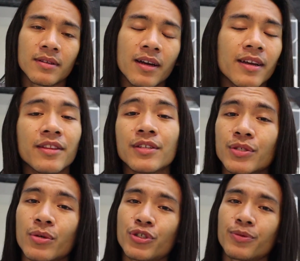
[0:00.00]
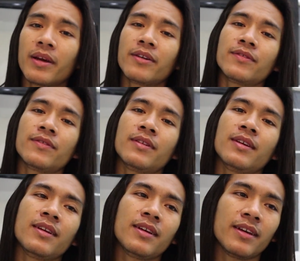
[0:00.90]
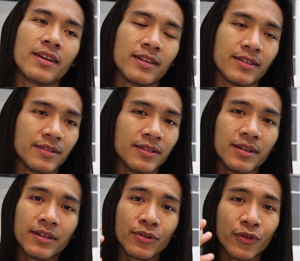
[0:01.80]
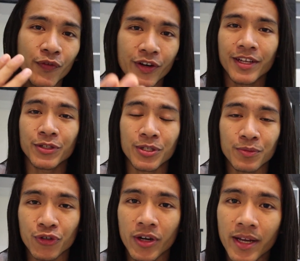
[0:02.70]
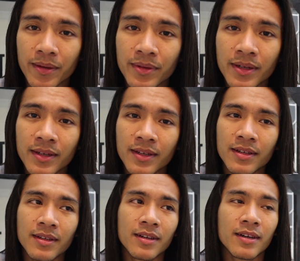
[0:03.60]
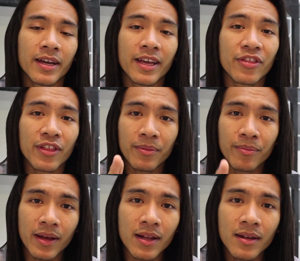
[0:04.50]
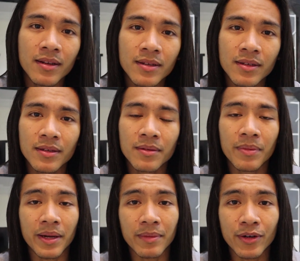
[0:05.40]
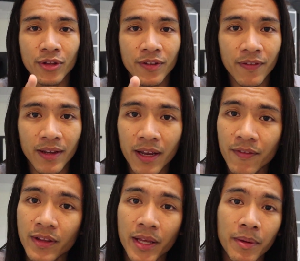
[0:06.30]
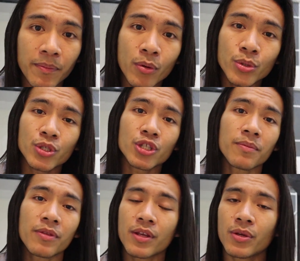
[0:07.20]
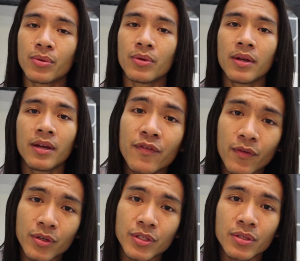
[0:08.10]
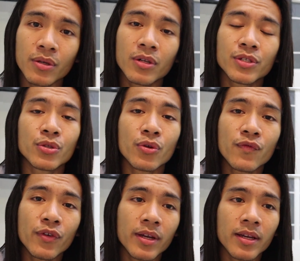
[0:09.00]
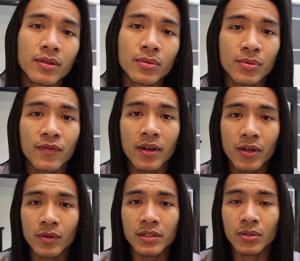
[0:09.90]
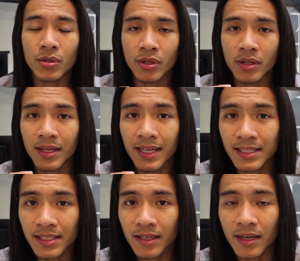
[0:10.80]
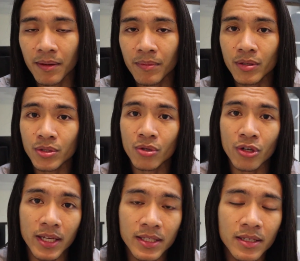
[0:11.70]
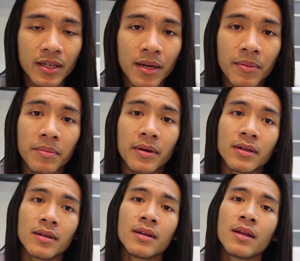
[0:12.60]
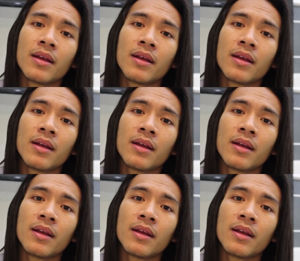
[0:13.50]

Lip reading: Again, this is Coach Mav, and don't forget to subscribe. Hit that bell para ma-notify ka every time I post something new. And of course, also don't forget to follow us on Instagram, because on Instagram, I'm gonna